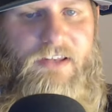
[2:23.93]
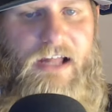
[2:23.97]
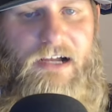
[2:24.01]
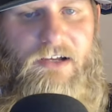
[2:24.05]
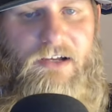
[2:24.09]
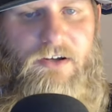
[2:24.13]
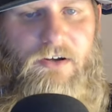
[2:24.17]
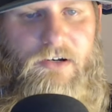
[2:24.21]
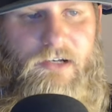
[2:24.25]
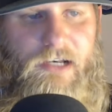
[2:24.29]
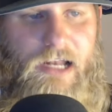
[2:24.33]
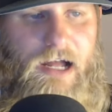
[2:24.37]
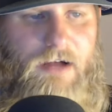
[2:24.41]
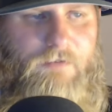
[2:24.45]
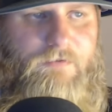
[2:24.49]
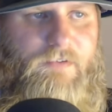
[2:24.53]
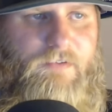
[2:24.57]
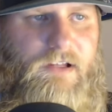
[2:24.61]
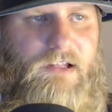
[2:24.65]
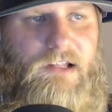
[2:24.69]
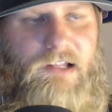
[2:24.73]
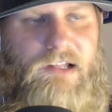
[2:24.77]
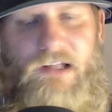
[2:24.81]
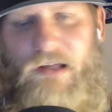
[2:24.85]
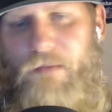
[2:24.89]
not good enough,
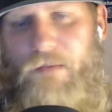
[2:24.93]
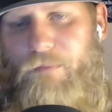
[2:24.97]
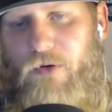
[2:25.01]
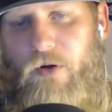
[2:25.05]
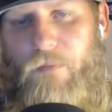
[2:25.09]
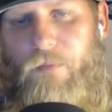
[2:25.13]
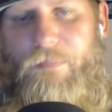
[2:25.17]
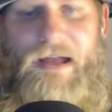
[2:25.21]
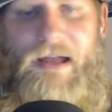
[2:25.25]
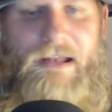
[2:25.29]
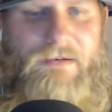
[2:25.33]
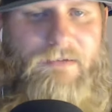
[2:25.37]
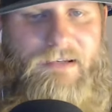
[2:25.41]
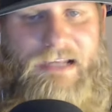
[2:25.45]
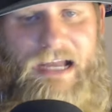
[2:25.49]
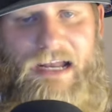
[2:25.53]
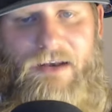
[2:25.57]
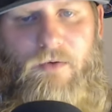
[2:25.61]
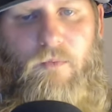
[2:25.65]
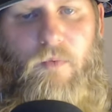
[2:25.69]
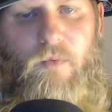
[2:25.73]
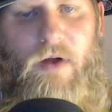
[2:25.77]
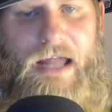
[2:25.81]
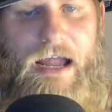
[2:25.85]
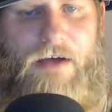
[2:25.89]
bullpen kind
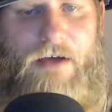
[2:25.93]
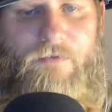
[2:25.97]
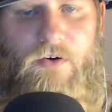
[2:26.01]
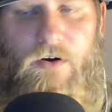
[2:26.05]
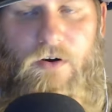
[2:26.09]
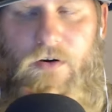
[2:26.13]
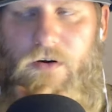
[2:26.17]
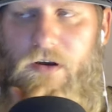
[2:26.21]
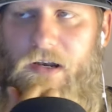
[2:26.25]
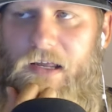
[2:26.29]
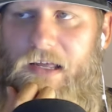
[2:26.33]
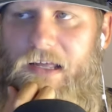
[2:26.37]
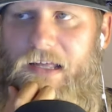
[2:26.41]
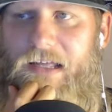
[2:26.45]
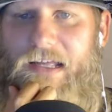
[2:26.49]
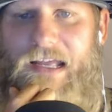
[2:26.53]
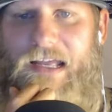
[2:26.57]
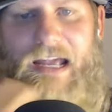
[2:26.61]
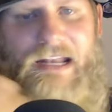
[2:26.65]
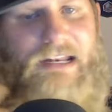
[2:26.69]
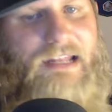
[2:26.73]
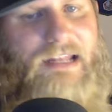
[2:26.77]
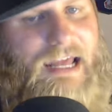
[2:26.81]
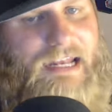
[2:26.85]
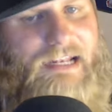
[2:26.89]
of whatever,
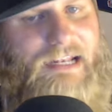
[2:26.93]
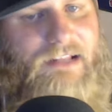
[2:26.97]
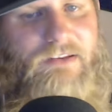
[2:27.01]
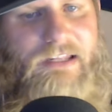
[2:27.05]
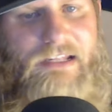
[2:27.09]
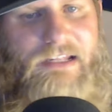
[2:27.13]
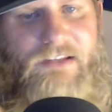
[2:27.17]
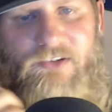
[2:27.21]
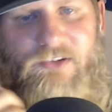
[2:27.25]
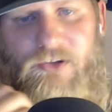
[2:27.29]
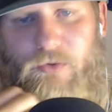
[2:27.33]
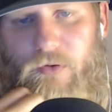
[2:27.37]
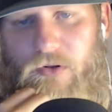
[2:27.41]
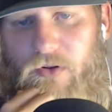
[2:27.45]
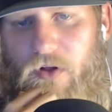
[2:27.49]
and it leads to a